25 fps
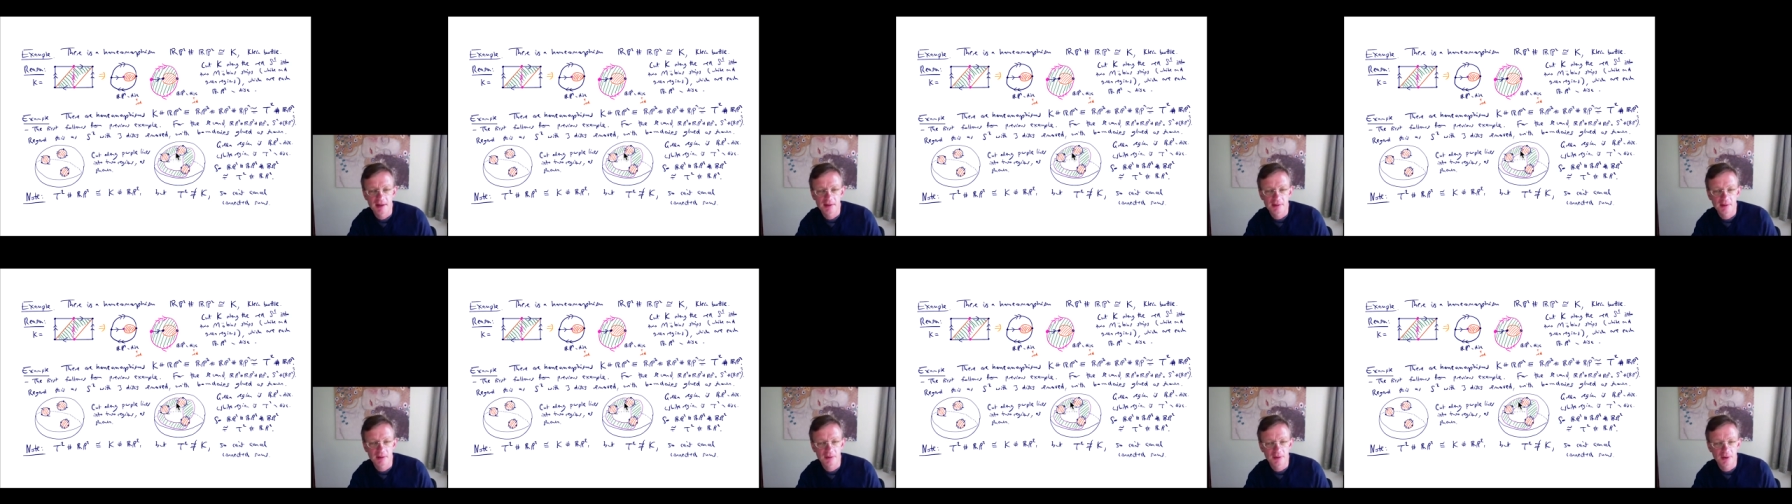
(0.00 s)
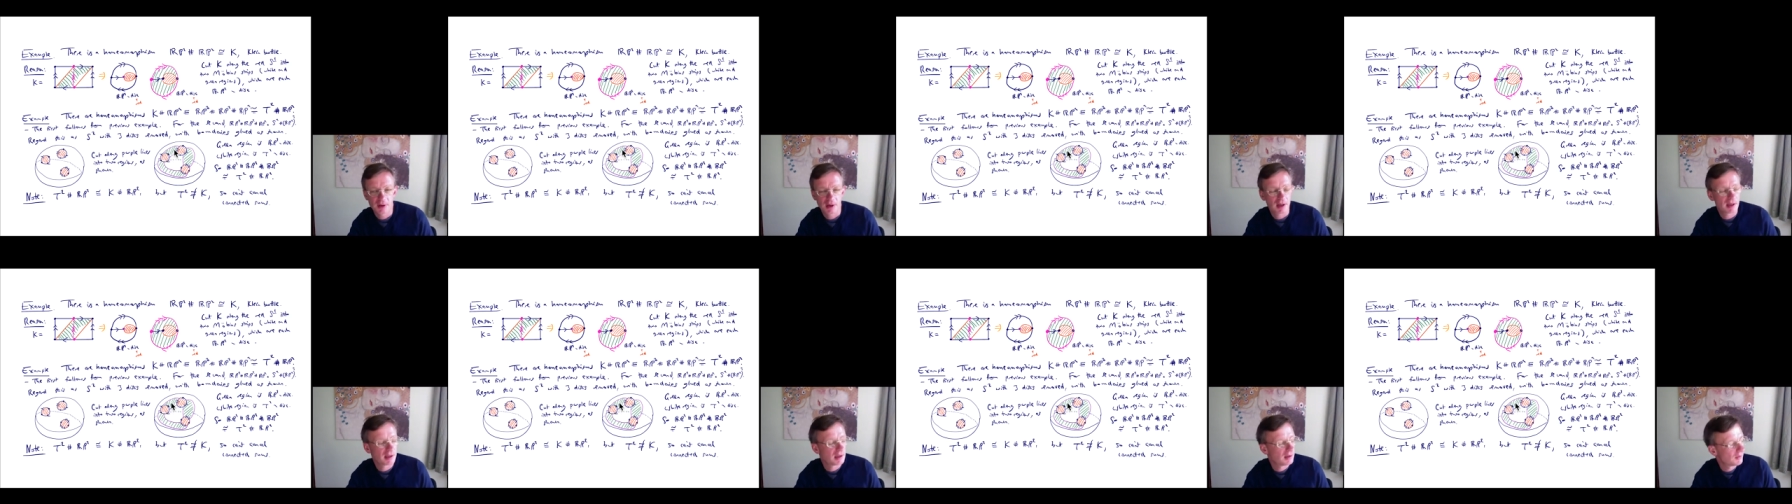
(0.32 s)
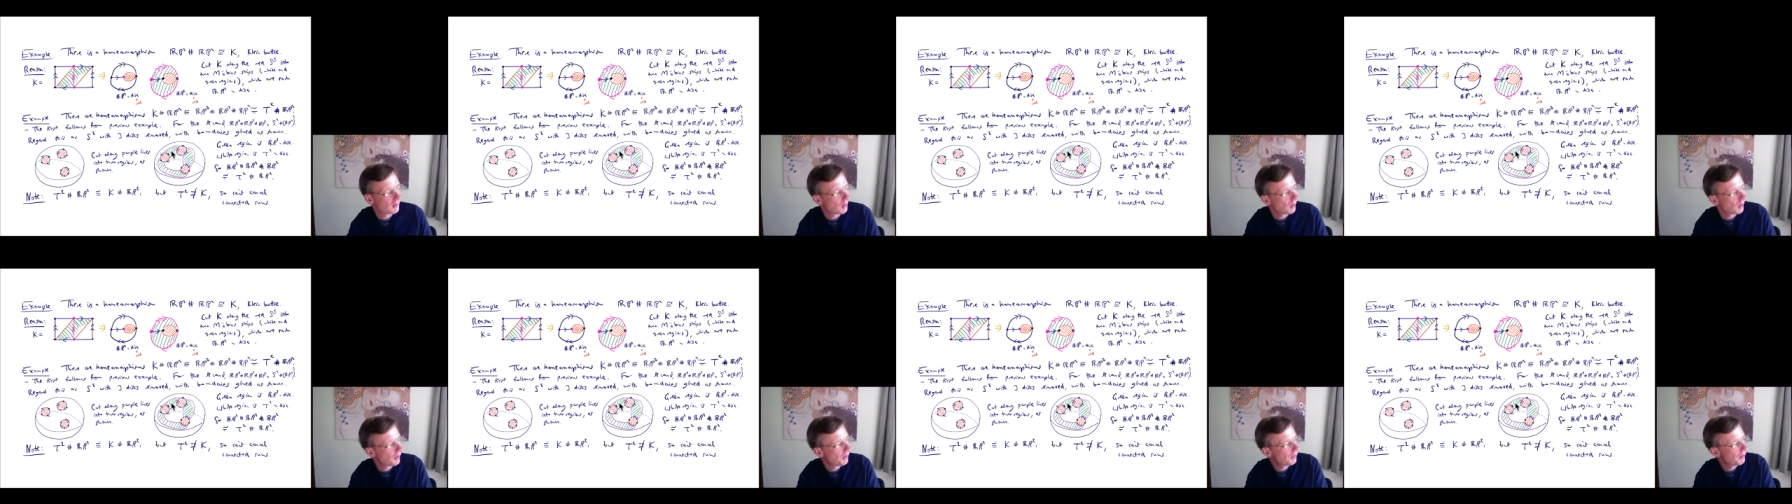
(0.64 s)
So if you like,
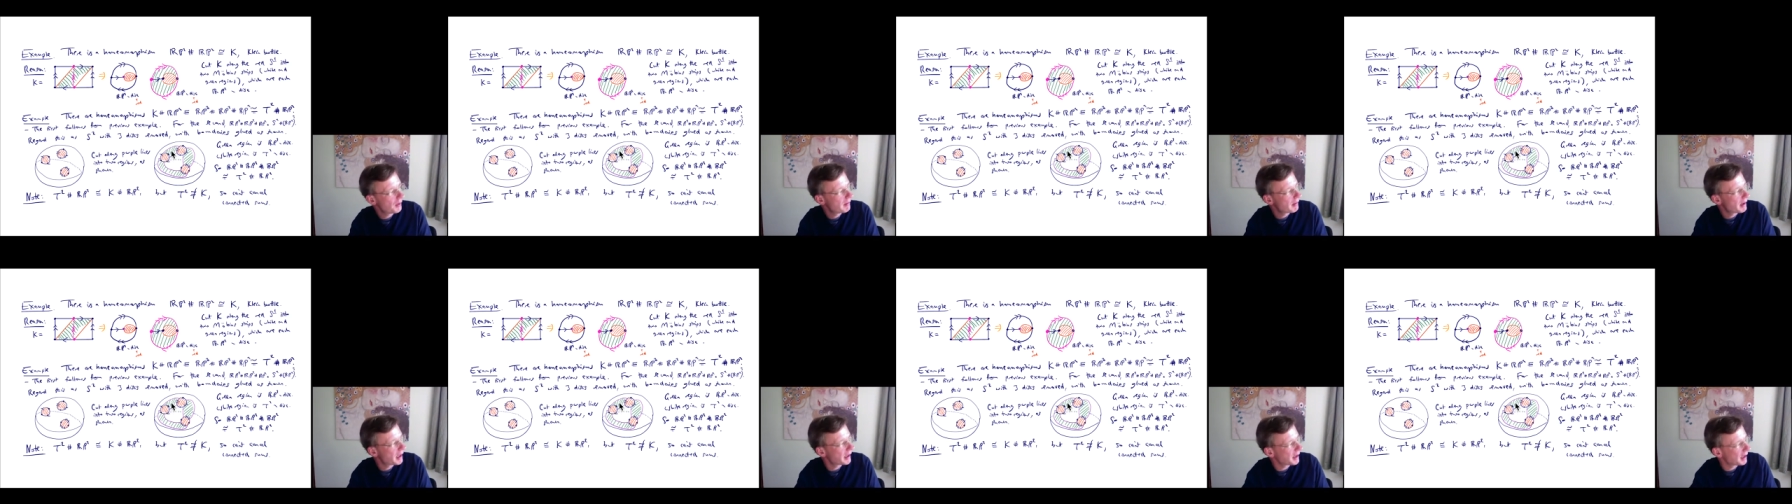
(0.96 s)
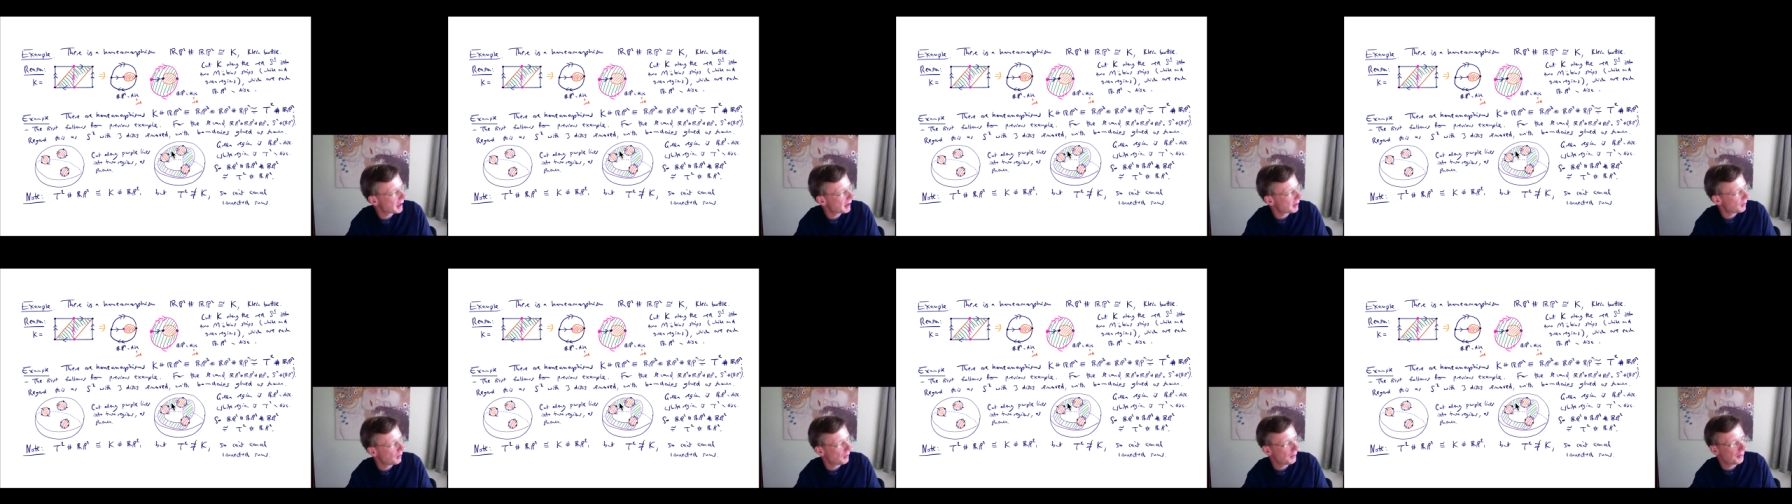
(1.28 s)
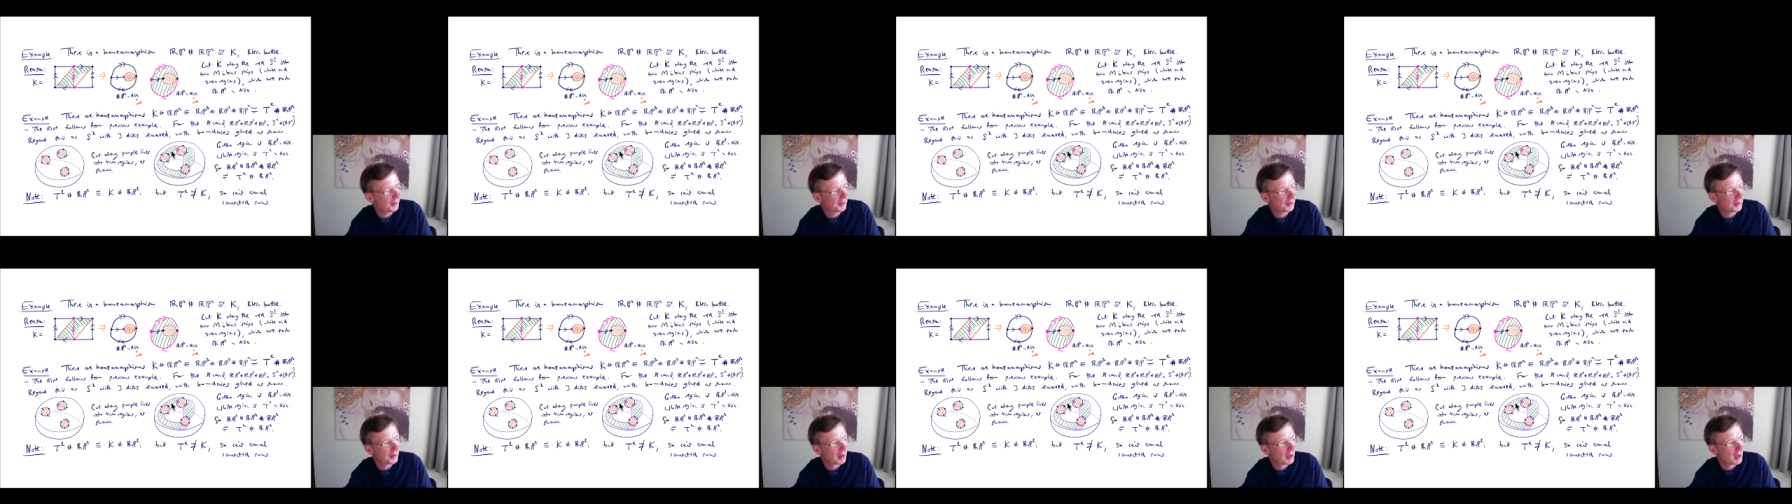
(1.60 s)
you've got three
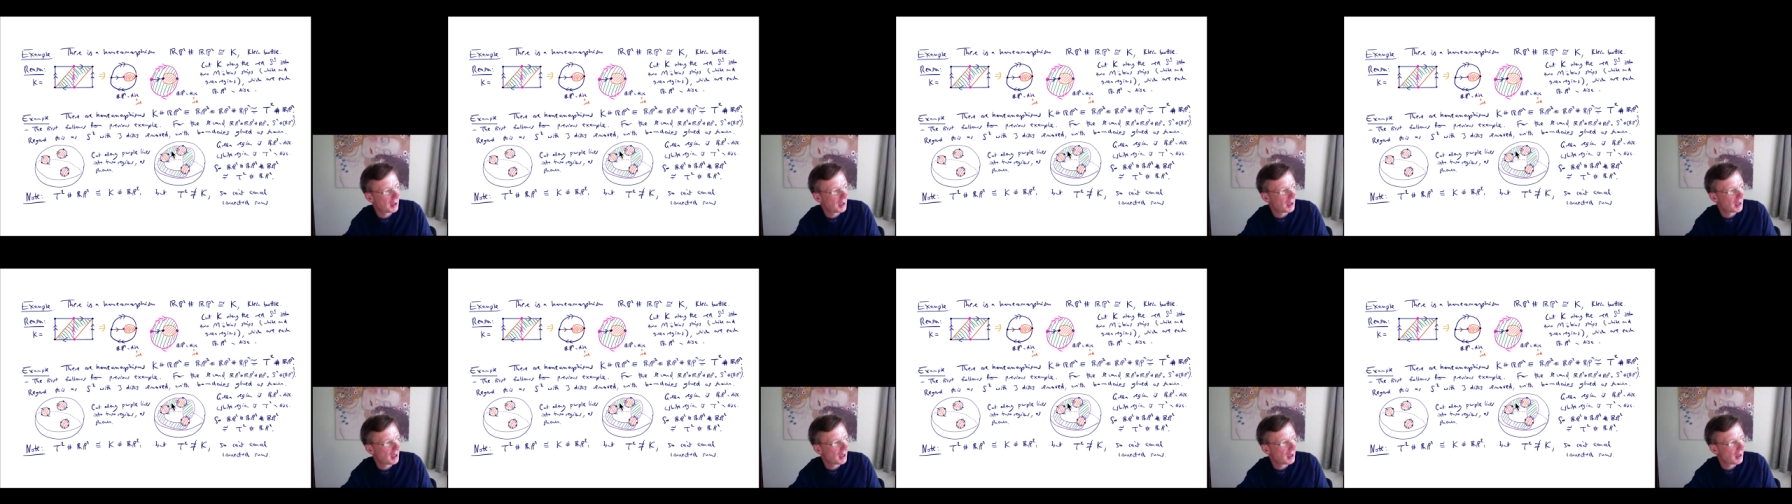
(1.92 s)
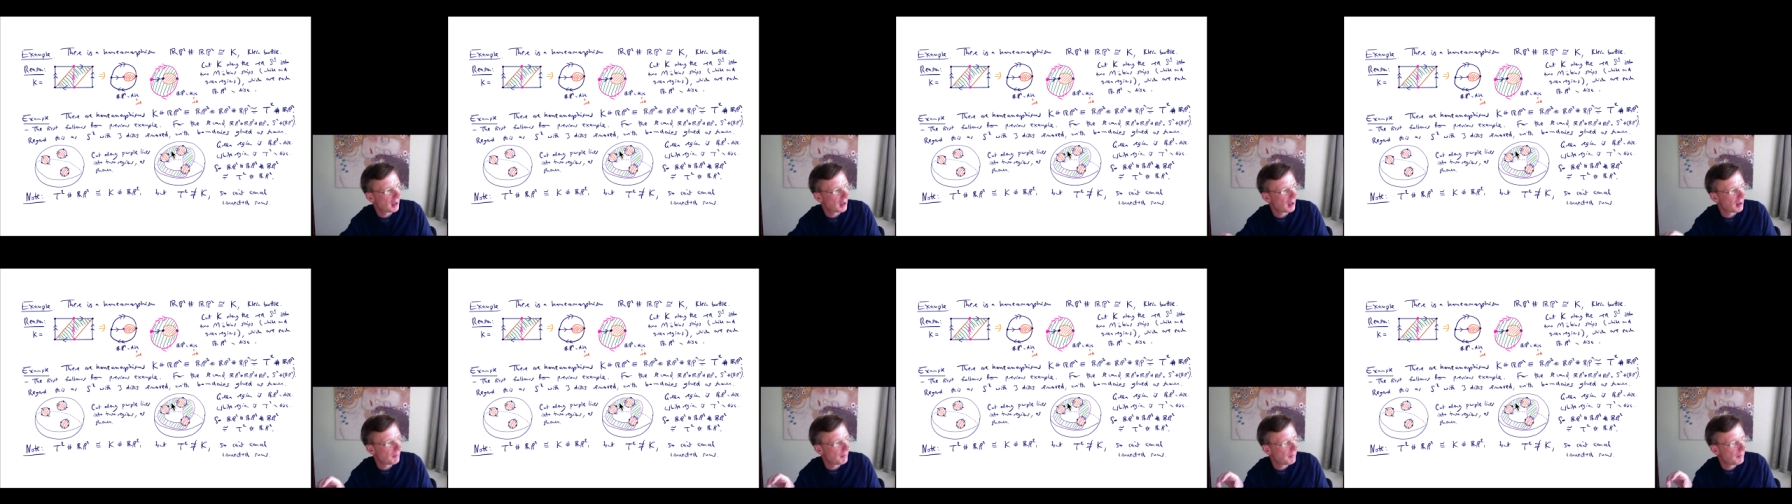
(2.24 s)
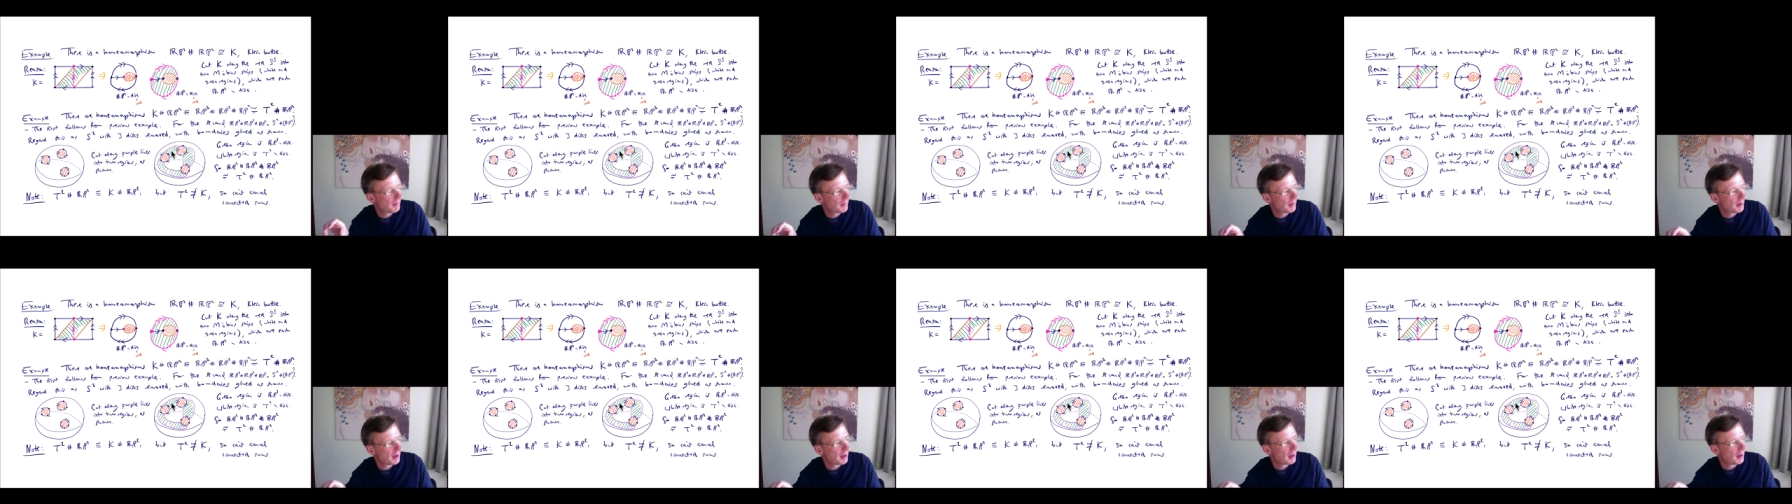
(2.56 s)
rectangles
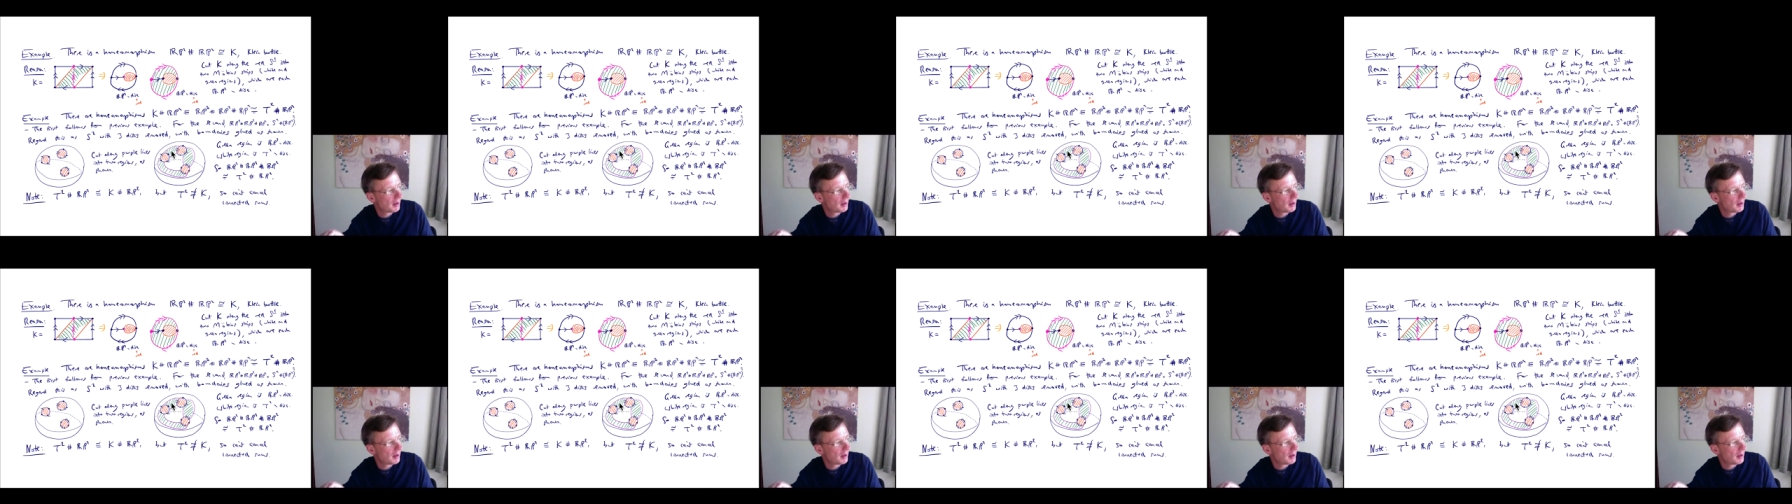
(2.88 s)
um,